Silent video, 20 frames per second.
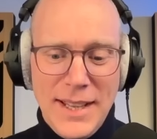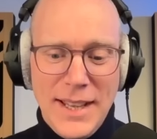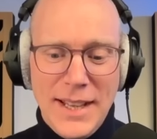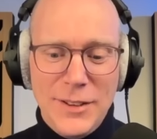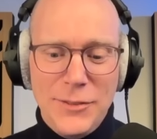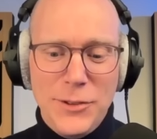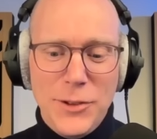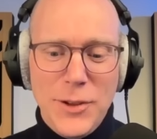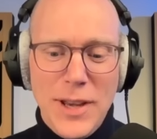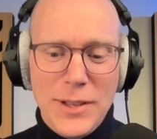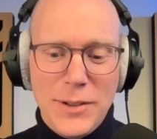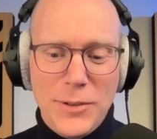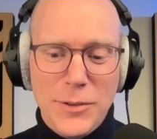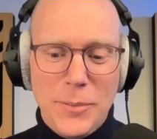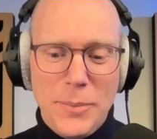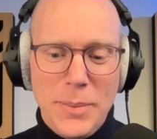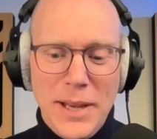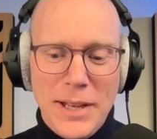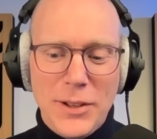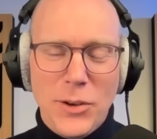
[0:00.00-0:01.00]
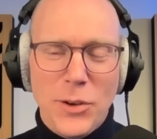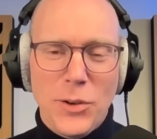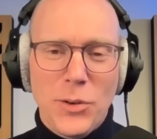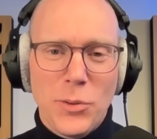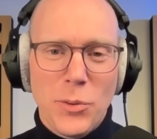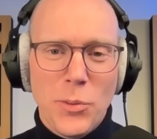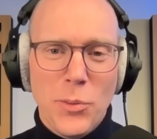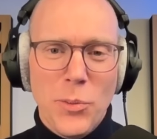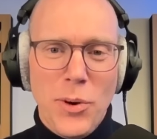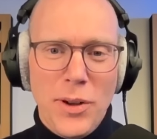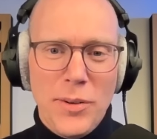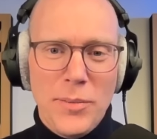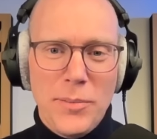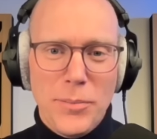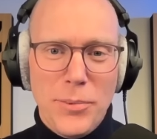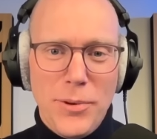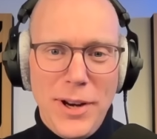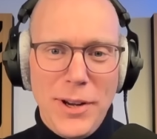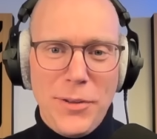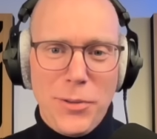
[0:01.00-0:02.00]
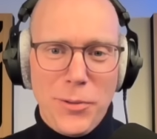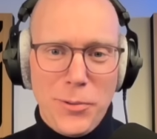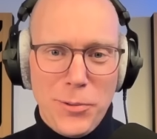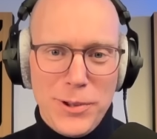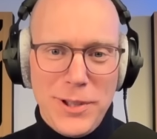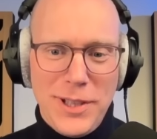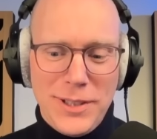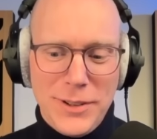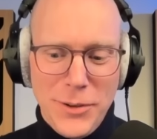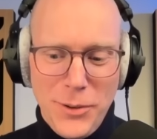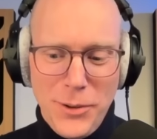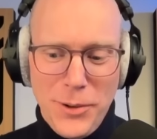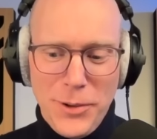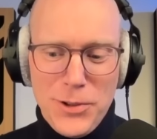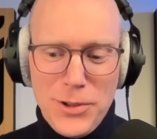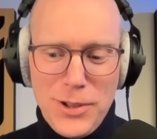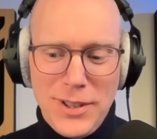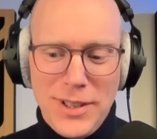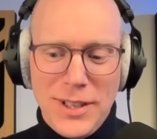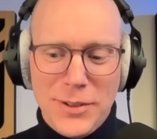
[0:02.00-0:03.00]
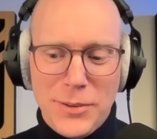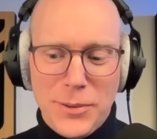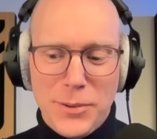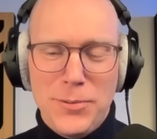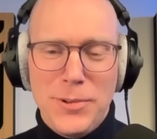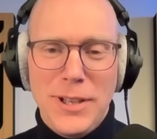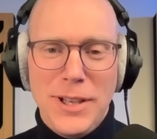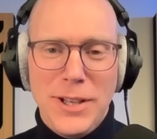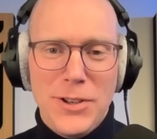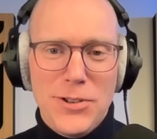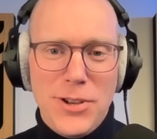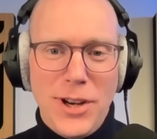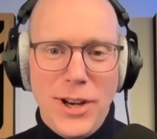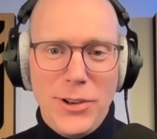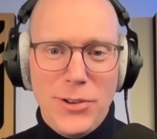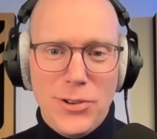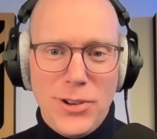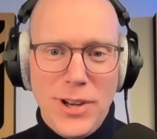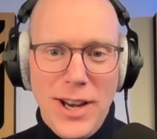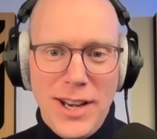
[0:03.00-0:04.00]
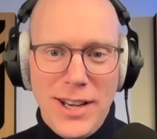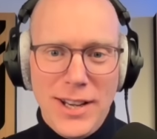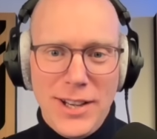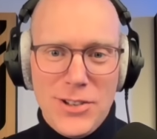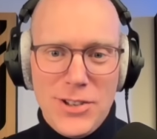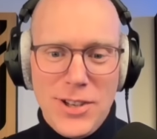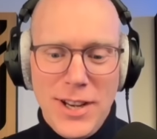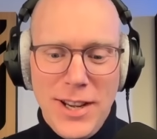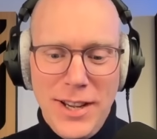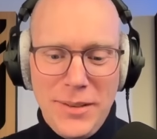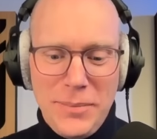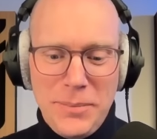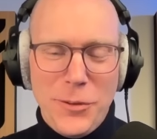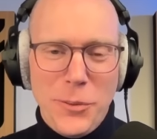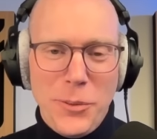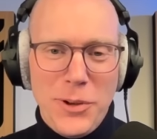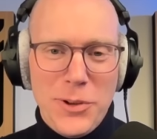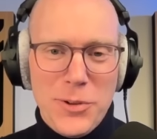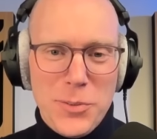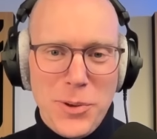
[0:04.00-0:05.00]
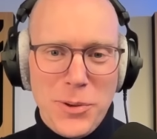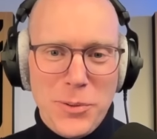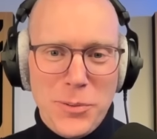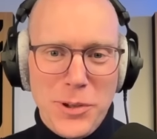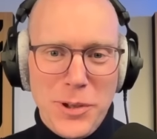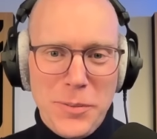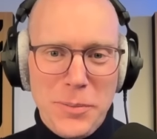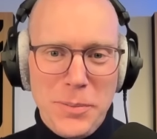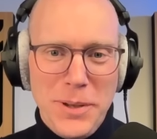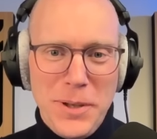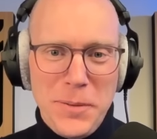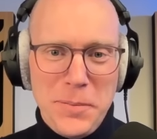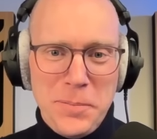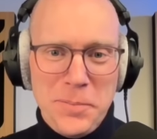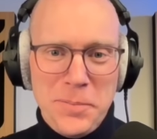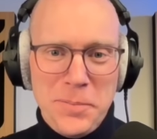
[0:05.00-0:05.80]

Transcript: And if you had to bet on one breakthrough technology that could really change the energy game, which one would it be?